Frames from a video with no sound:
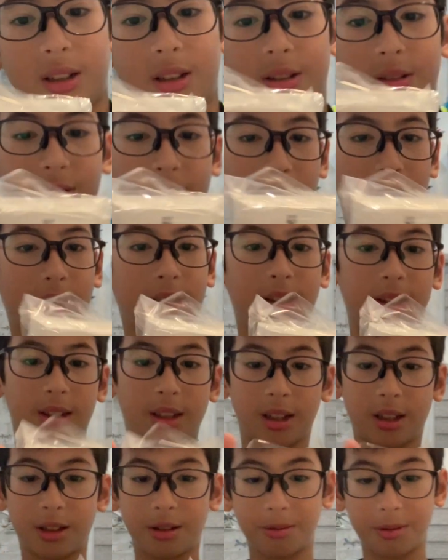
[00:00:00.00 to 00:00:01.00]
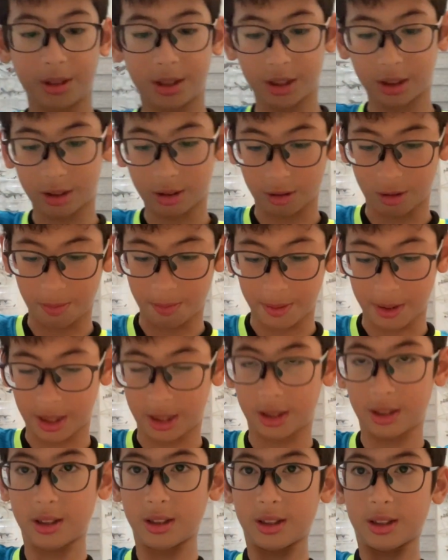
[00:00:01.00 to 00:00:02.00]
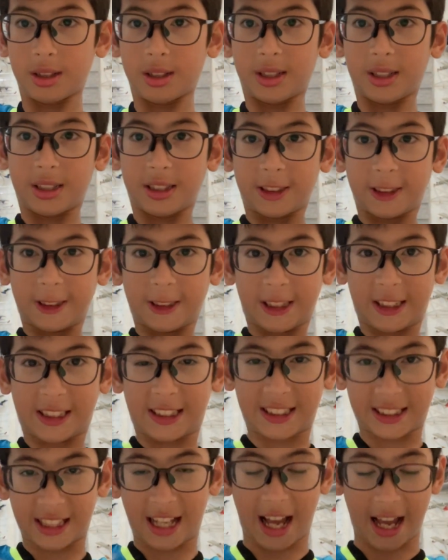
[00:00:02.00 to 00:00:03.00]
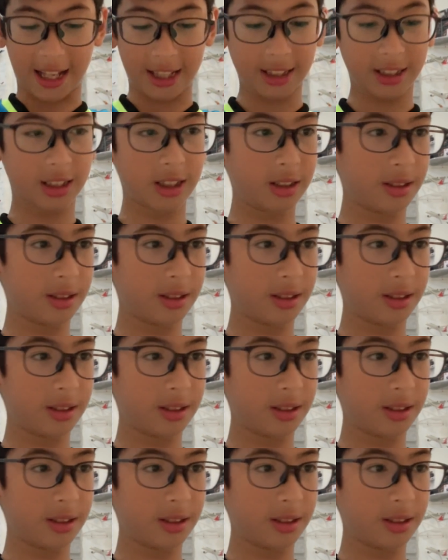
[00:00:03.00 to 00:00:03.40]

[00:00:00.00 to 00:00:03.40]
Right, now we just open the stand.